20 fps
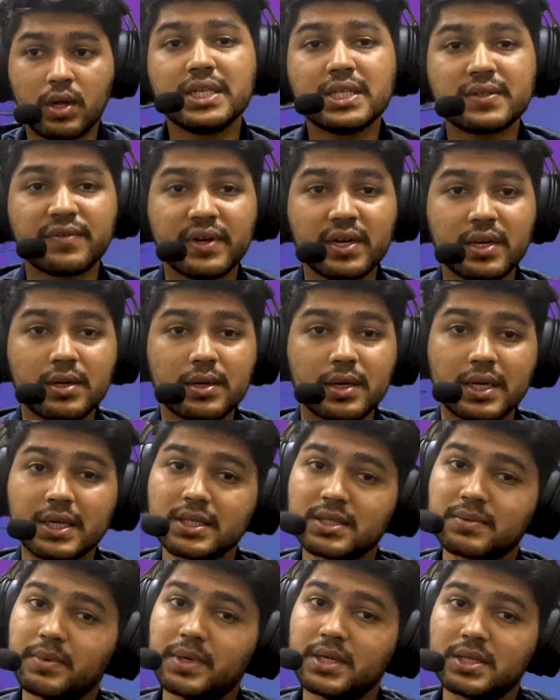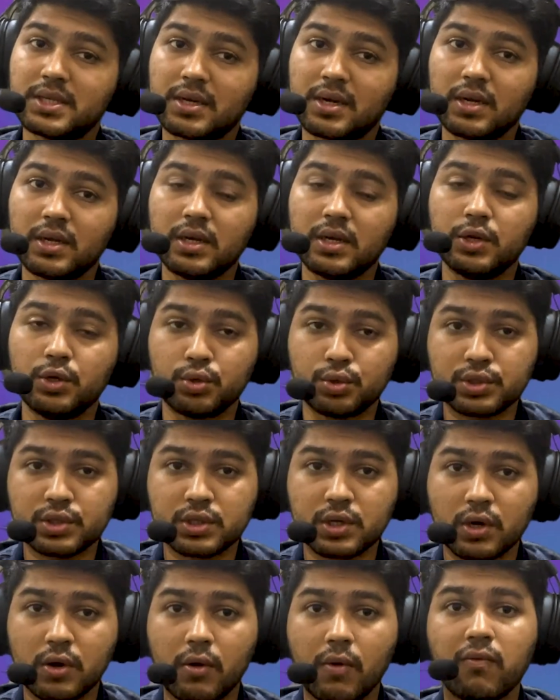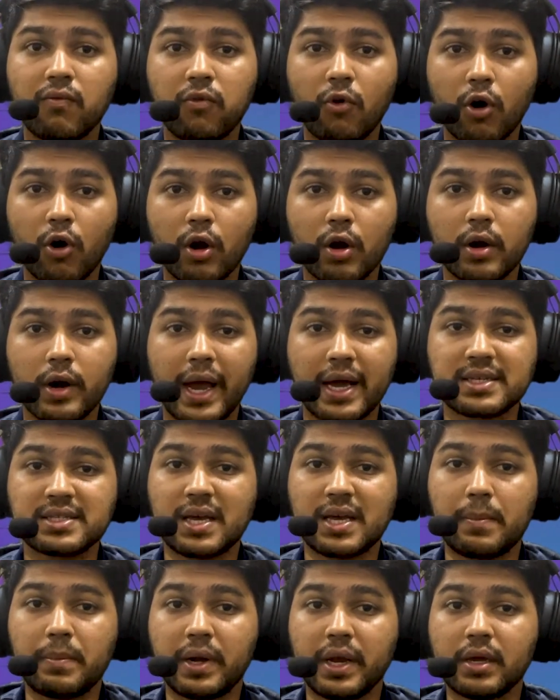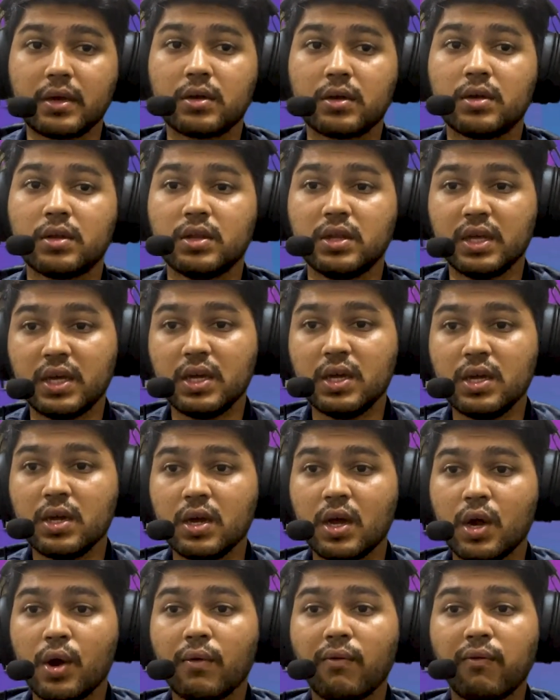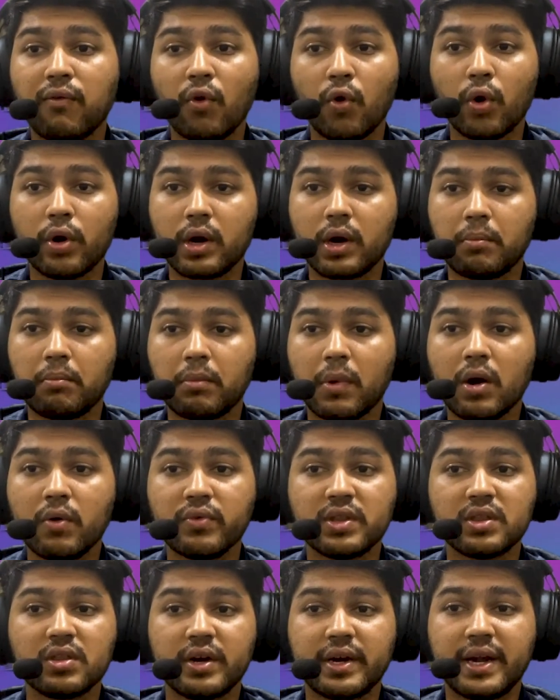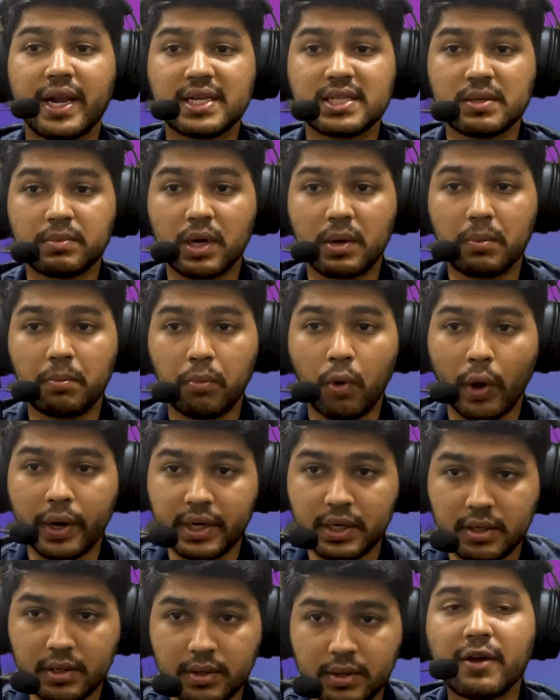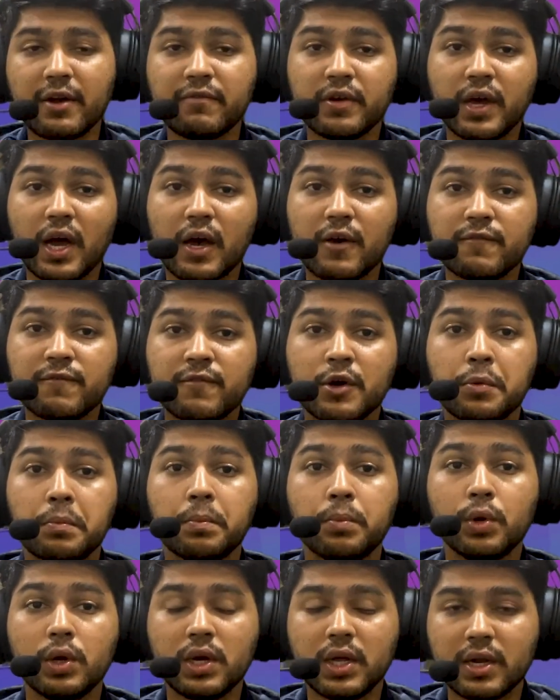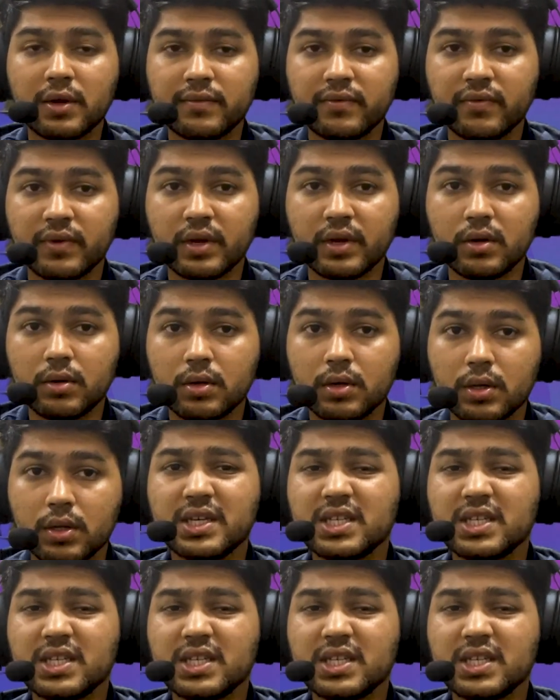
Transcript: This field is basically used for accepting the float number with a decimal point. Then we have boolean field.